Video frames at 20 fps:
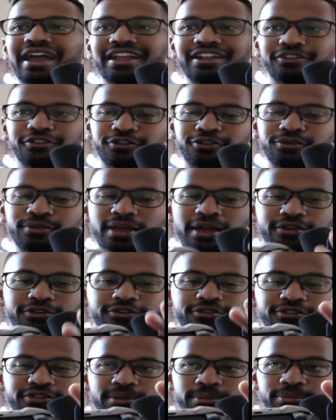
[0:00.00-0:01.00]
And to do that,
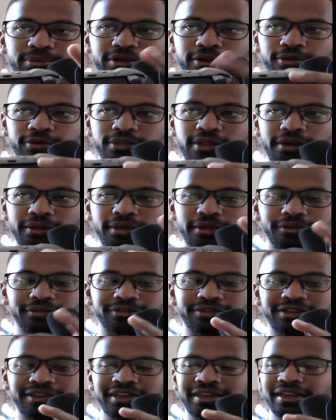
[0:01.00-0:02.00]
you just simply hold down
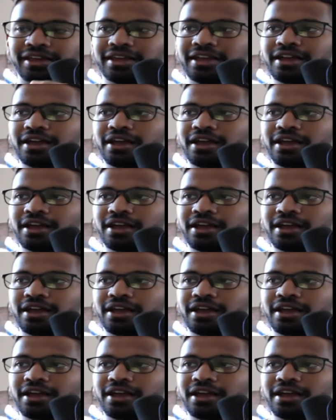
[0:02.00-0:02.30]
LT